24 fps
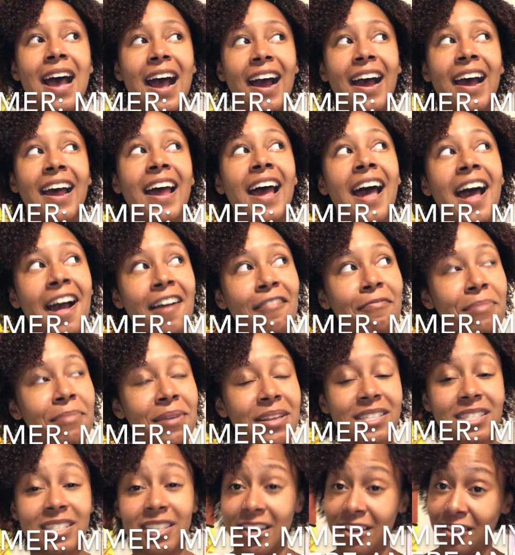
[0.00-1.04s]
I have
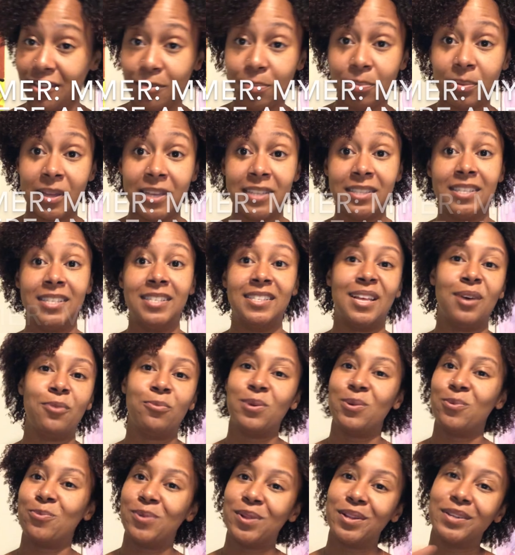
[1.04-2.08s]
been to other places that
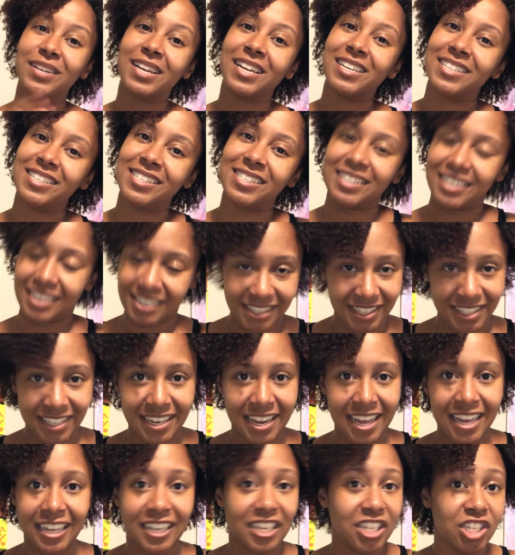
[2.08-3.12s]
we will not discuss
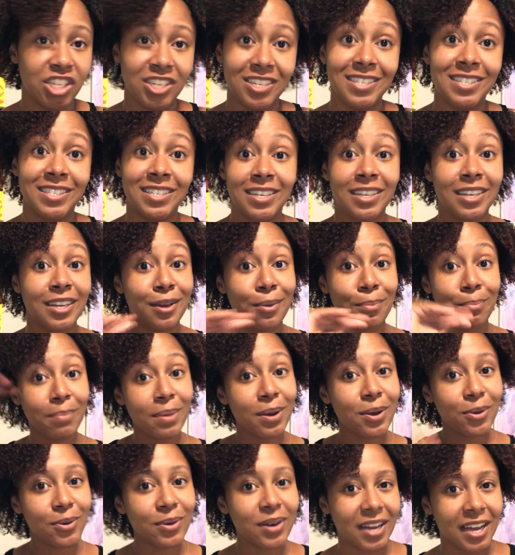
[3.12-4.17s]
today because she's in a good
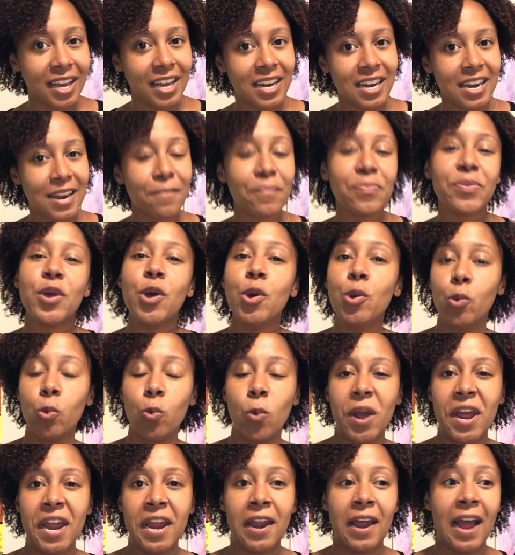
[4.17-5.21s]
mood, honey,
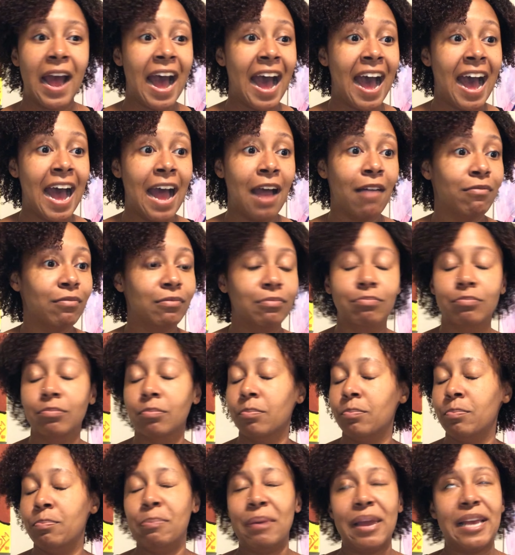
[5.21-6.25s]
where I've
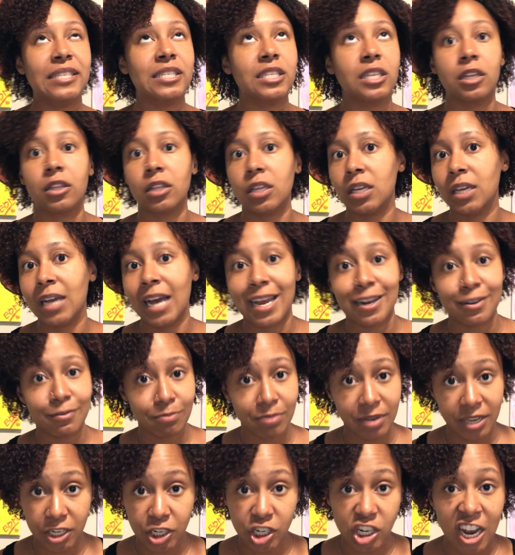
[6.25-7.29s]
basically gotten
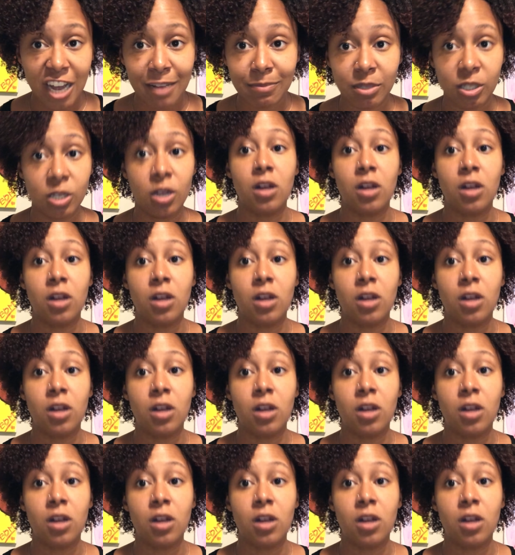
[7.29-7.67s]
big chops,